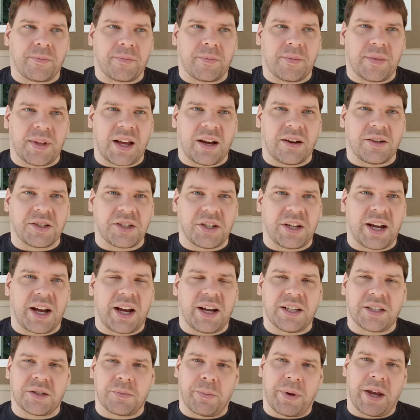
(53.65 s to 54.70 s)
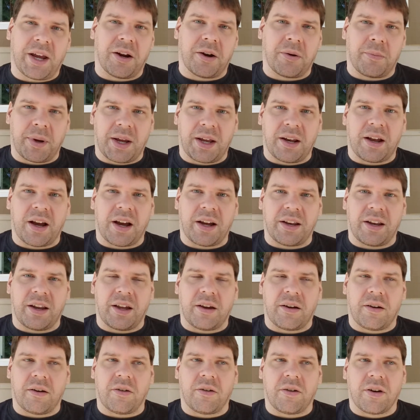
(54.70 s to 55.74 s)
Now, as you guys may or may not
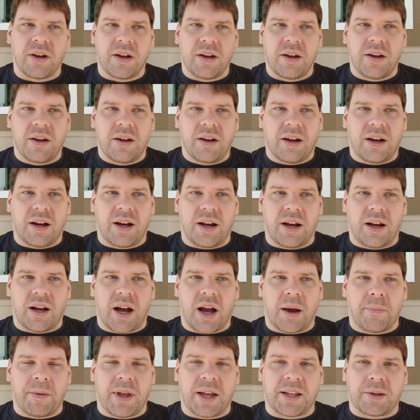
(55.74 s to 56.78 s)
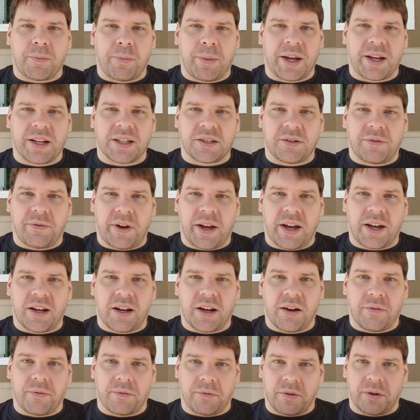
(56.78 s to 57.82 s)
know, I'm not the biggest fan
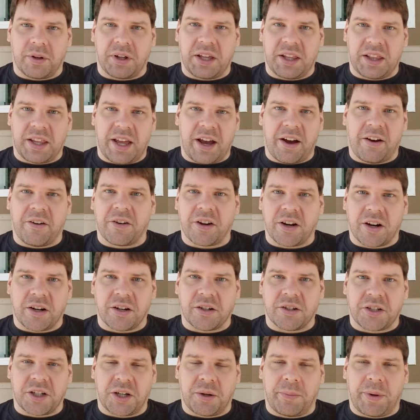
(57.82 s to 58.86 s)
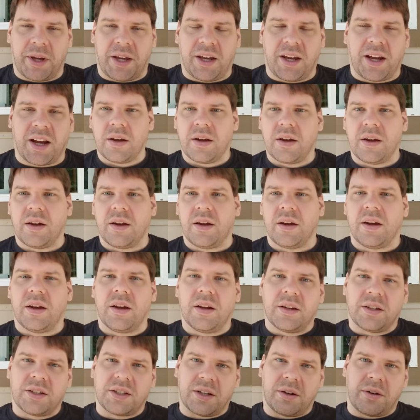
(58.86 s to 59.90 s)
of really loud RGB.
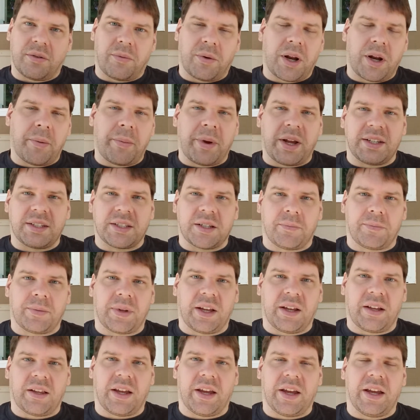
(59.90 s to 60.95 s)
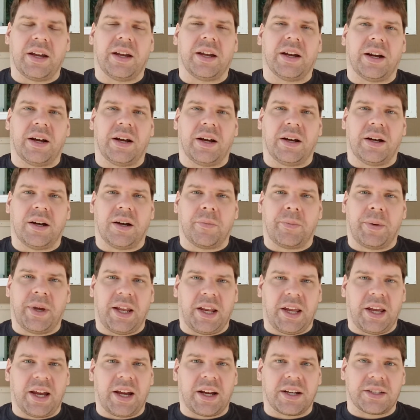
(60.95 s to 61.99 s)
So when I'm at something like
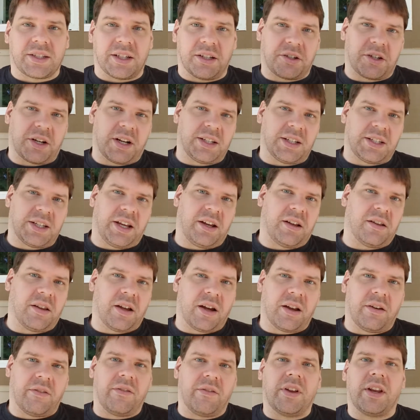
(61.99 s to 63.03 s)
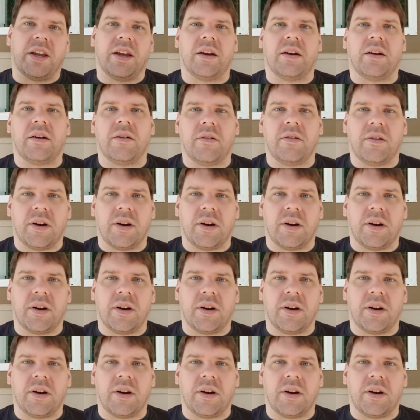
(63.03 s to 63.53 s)
PDX, I try to take a lot of video